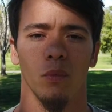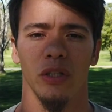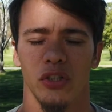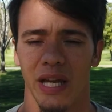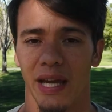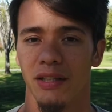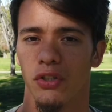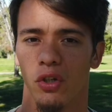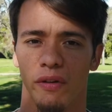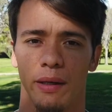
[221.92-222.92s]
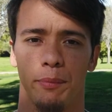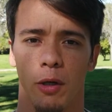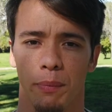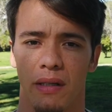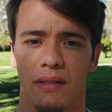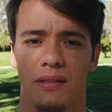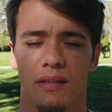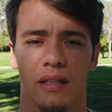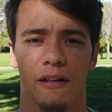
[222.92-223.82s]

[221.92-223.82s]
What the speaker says: which can serve a purpose.